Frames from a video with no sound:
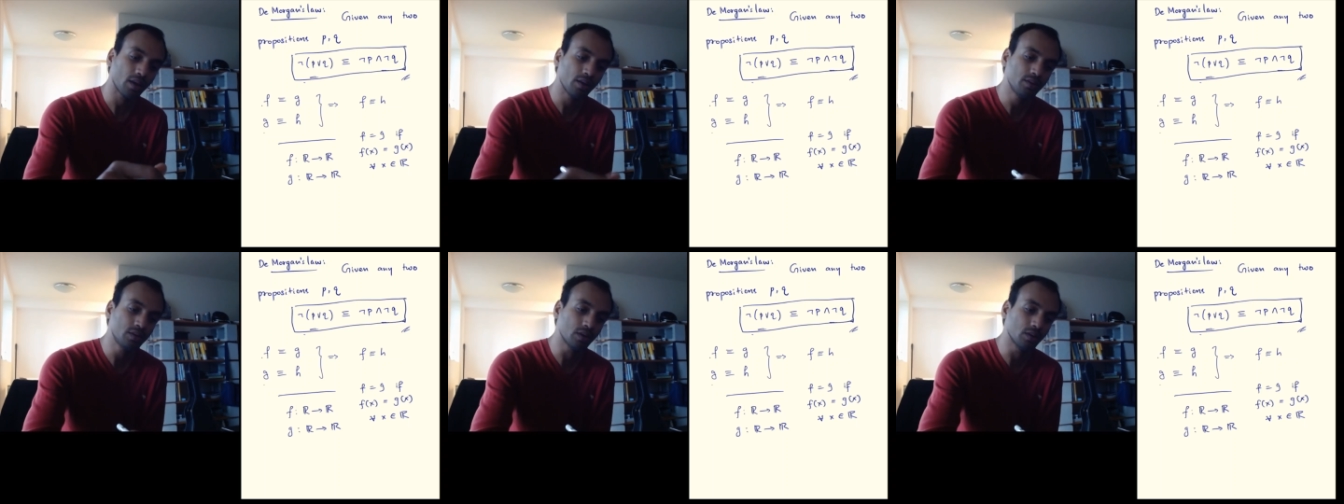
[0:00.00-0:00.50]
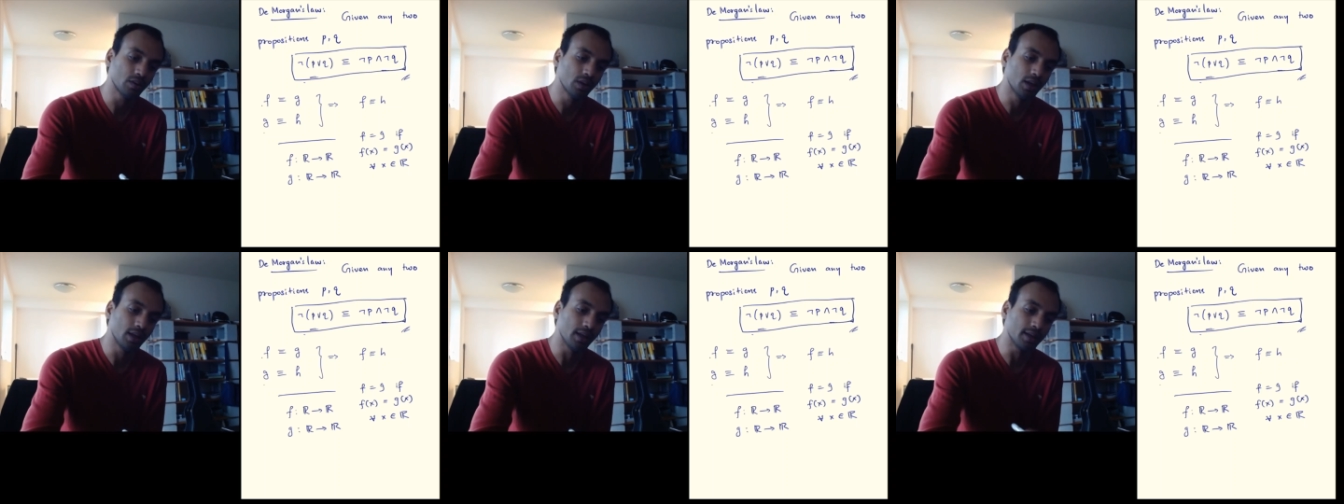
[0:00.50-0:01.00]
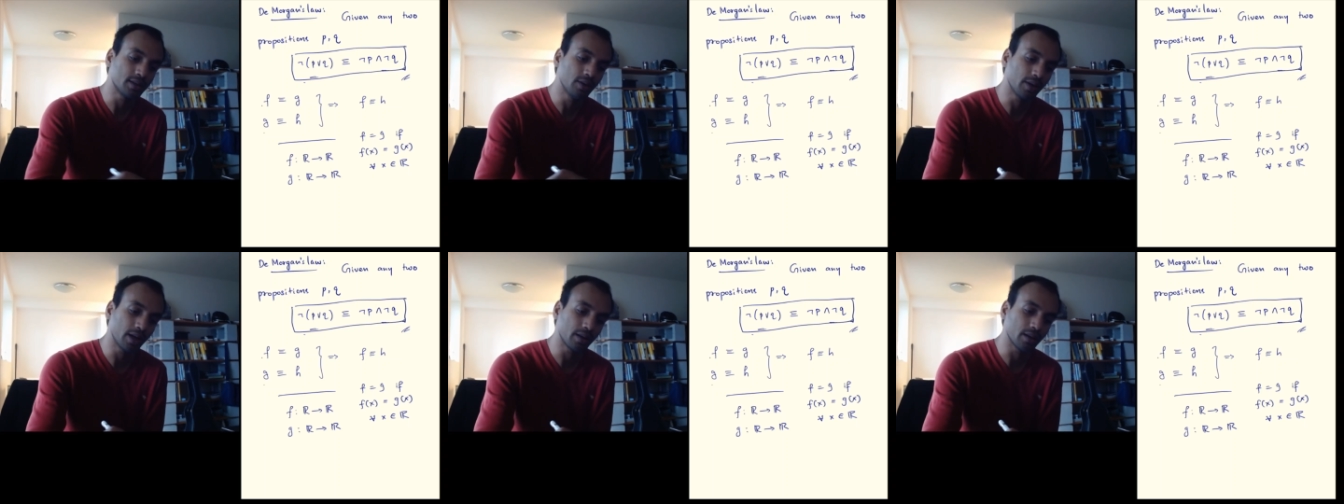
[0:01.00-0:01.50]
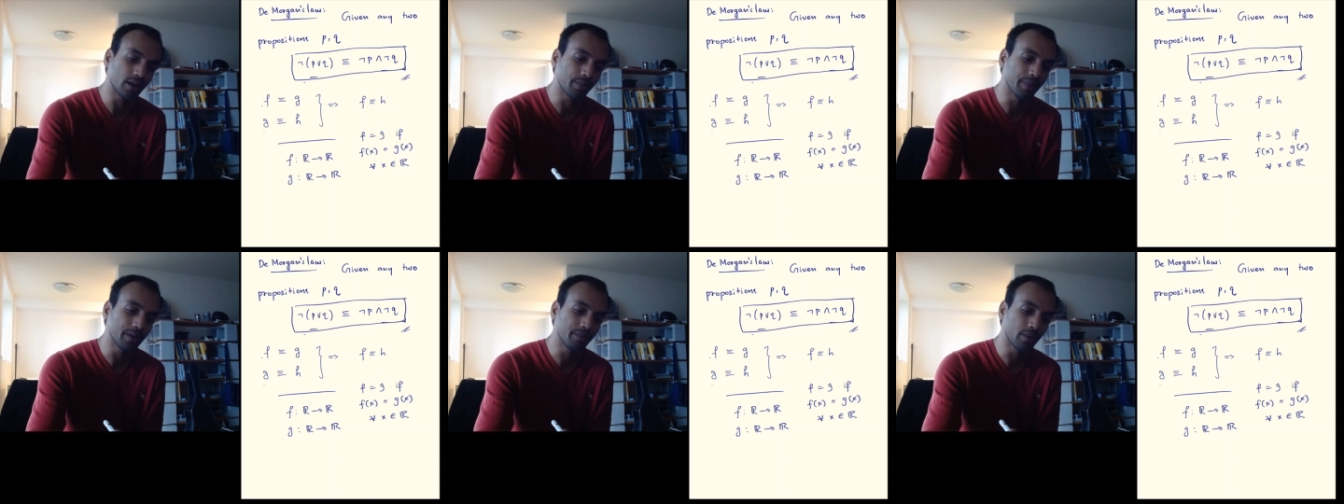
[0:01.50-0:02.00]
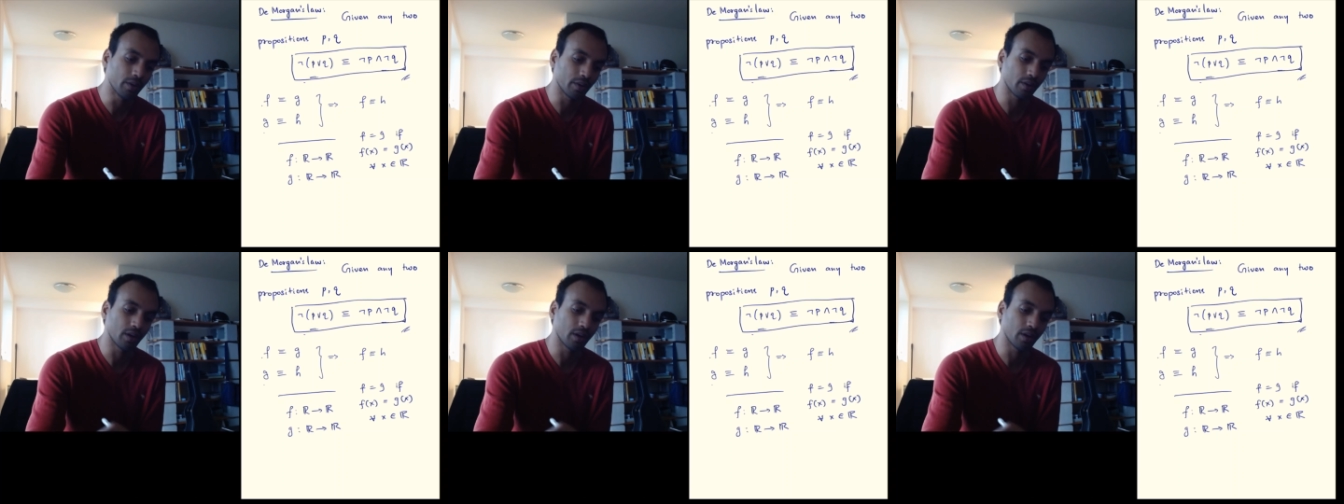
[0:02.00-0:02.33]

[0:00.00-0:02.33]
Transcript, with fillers: So let's look at a bit more,